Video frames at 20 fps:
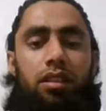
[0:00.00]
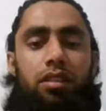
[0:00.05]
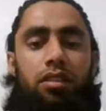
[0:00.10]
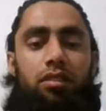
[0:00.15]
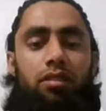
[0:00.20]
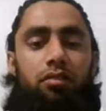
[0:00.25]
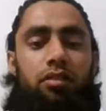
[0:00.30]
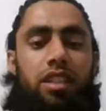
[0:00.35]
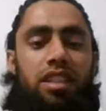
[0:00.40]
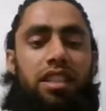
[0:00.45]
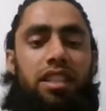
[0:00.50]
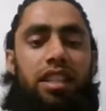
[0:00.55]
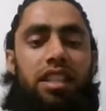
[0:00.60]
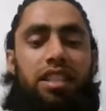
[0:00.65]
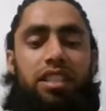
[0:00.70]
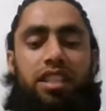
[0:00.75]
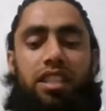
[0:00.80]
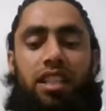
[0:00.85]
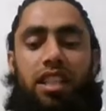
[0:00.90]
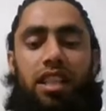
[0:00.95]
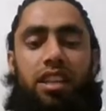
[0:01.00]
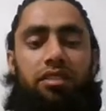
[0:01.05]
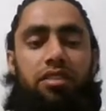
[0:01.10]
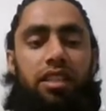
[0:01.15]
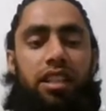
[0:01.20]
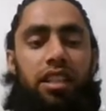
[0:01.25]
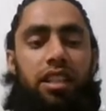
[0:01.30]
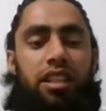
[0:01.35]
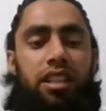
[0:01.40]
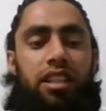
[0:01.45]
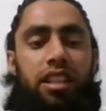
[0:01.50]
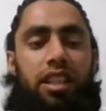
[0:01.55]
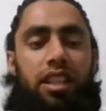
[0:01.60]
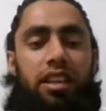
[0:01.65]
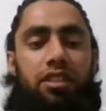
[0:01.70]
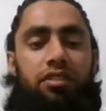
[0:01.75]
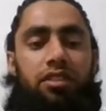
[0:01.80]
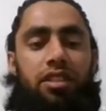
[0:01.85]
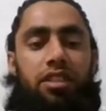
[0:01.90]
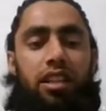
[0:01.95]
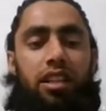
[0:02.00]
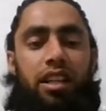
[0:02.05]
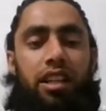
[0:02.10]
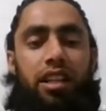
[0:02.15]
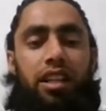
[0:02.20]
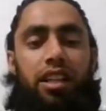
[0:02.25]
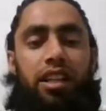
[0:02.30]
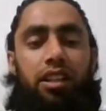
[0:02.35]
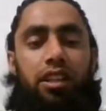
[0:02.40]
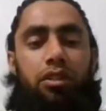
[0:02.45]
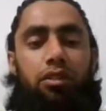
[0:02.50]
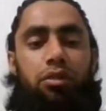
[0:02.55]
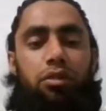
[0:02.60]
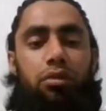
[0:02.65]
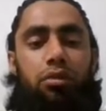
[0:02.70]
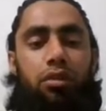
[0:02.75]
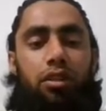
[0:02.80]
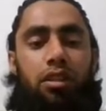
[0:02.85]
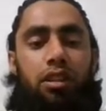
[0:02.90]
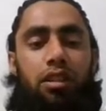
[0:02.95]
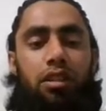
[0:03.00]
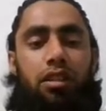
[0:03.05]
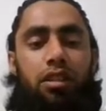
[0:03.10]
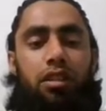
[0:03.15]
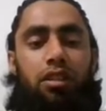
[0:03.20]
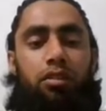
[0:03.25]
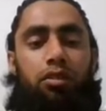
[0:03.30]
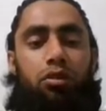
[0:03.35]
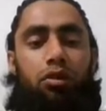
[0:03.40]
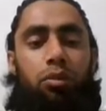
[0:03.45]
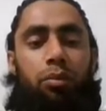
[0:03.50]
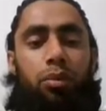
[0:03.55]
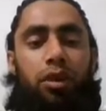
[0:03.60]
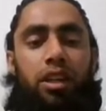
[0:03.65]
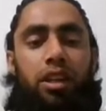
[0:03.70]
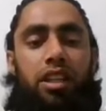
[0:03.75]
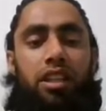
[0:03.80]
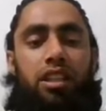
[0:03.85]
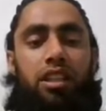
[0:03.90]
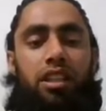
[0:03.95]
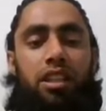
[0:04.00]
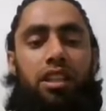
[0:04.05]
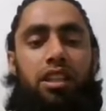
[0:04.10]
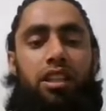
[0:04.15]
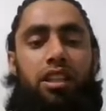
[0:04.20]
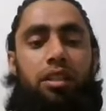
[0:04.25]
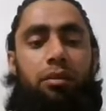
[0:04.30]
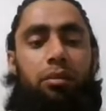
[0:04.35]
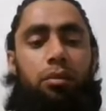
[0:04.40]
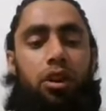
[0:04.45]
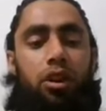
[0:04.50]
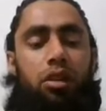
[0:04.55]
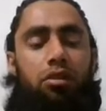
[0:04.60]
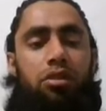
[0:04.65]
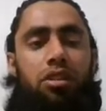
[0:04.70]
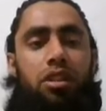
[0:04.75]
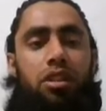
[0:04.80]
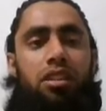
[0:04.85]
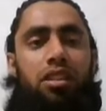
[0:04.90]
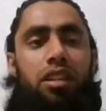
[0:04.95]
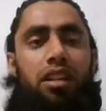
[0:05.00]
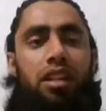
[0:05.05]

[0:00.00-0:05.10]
Once that is saved, then after I need to open it in the browser,